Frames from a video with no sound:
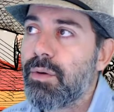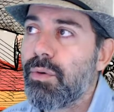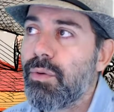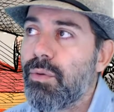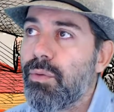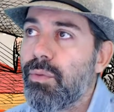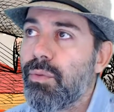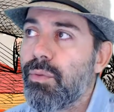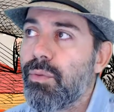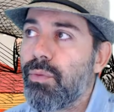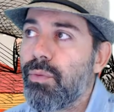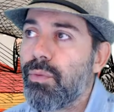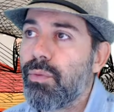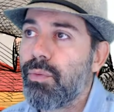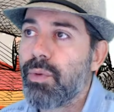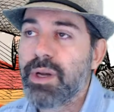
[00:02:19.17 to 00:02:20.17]

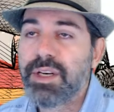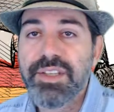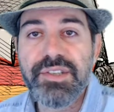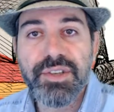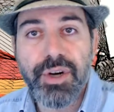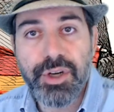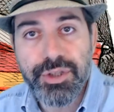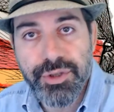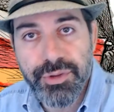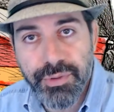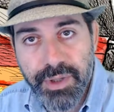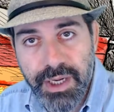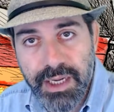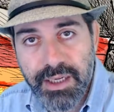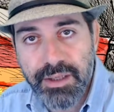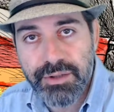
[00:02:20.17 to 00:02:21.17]
what is
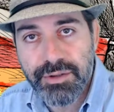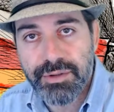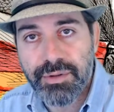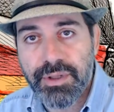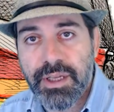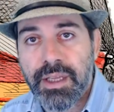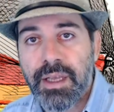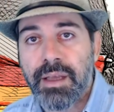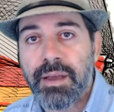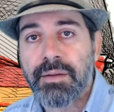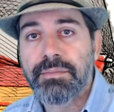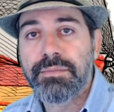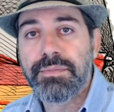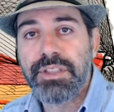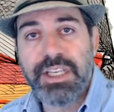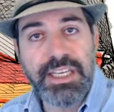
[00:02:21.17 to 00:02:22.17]
cartooning to the
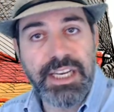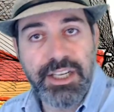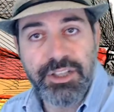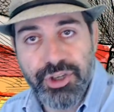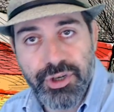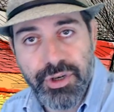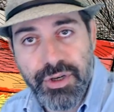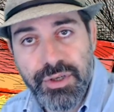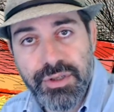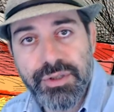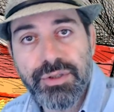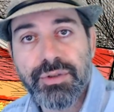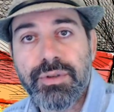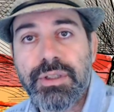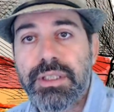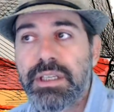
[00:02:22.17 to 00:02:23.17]
teenagers,
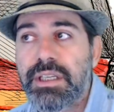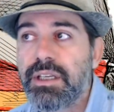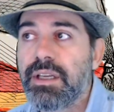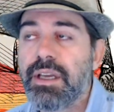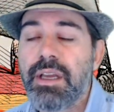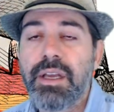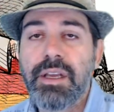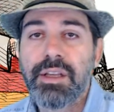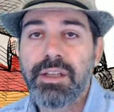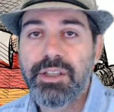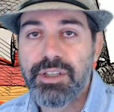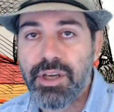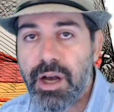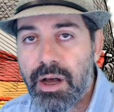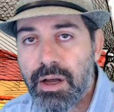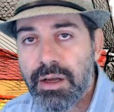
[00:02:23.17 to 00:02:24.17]
to the
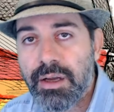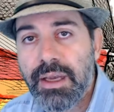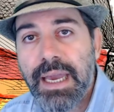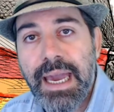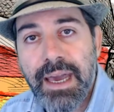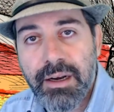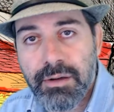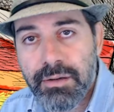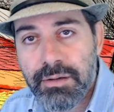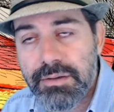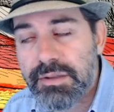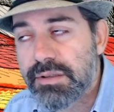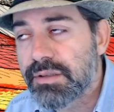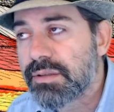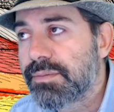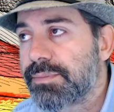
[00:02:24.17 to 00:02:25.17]
young
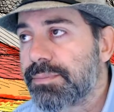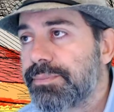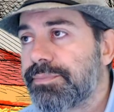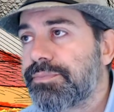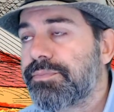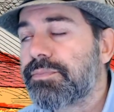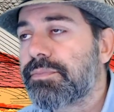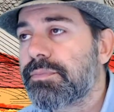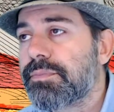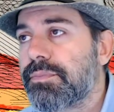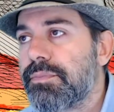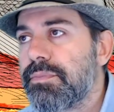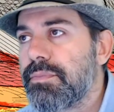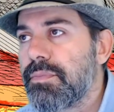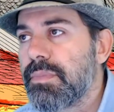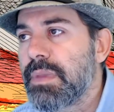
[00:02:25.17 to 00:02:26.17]
adults,
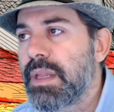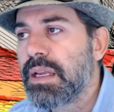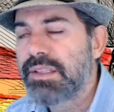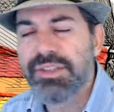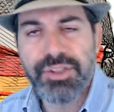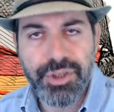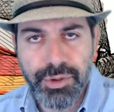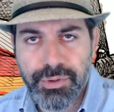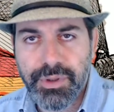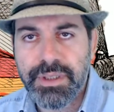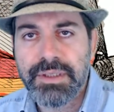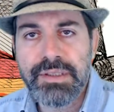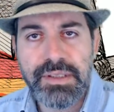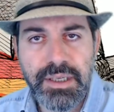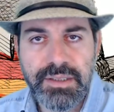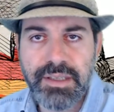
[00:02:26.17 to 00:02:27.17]

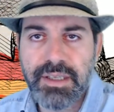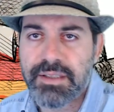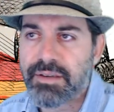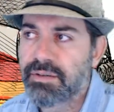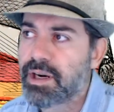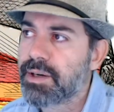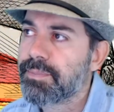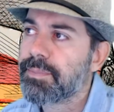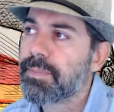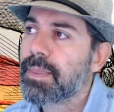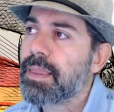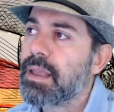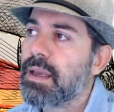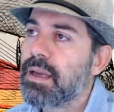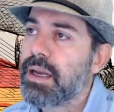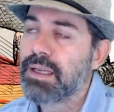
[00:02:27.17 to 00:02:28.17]
students, etc.
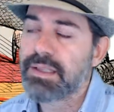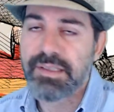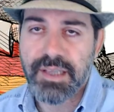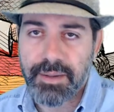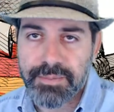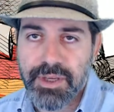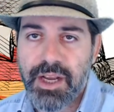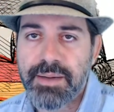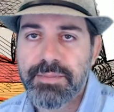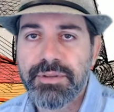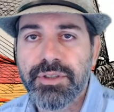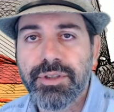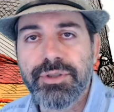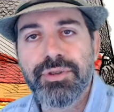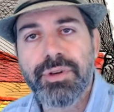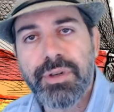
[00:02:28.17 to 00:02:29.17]
And sometimes to the
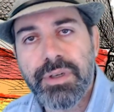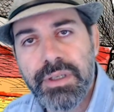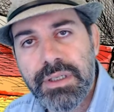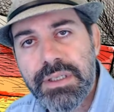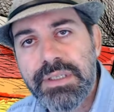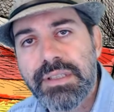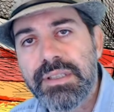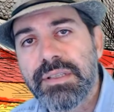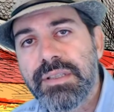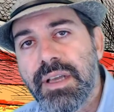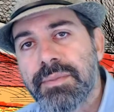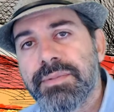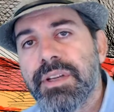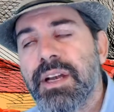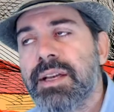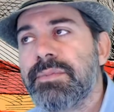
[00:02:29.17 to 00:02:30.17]
journalists, and
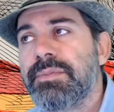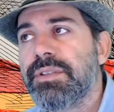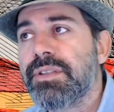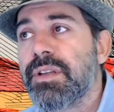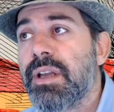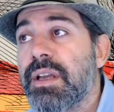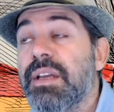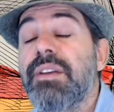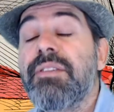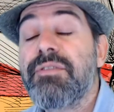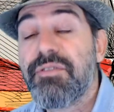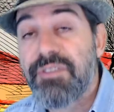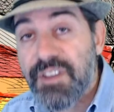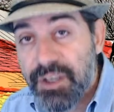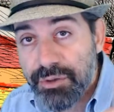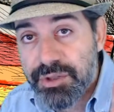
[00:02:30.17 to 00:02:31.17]
sometimes,
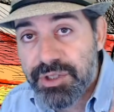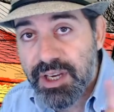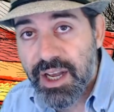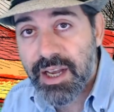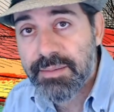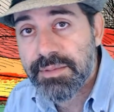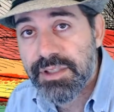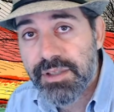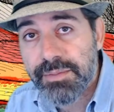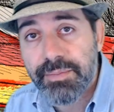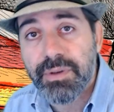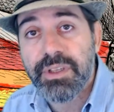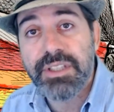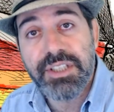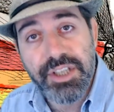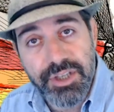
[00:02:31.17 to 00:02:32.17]
few times, to
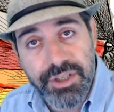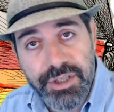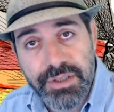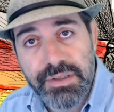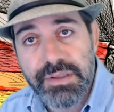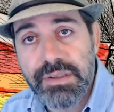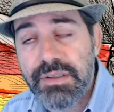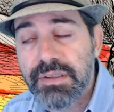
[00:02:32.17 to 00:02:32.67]
politicians.